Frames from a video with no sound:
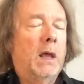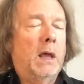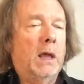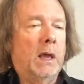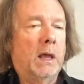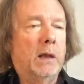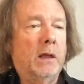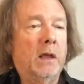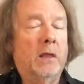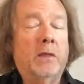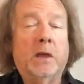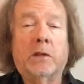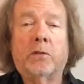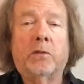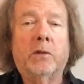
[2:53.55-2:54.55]
And, and
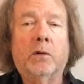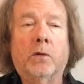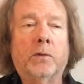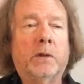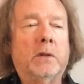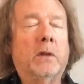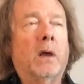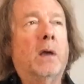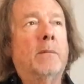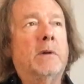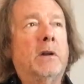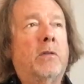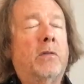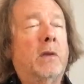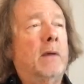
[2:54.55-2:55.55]
that's the only
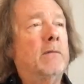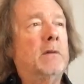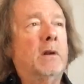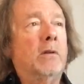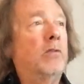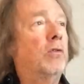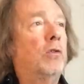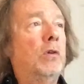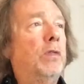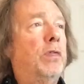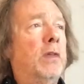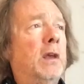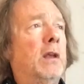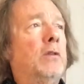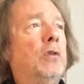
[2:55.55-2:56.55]
dominant seven, and it's a good
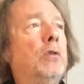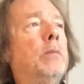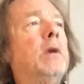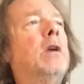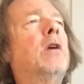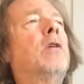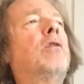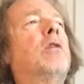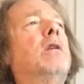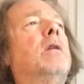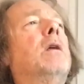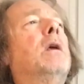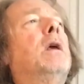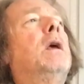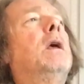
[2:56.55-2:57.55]
thing, too, because
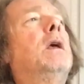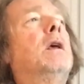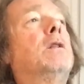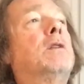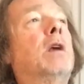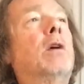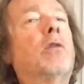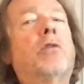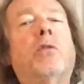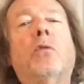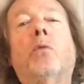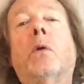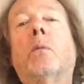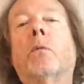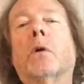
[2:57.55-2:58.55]
it, it tells you
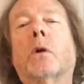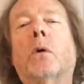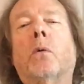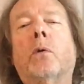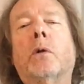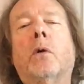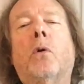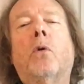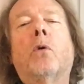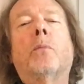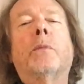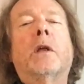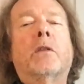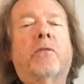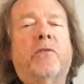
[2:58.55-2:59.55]
when we're going home.
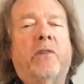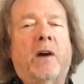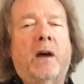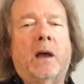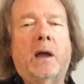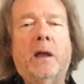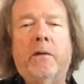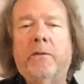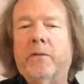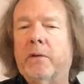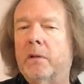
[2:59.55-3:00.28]
That's five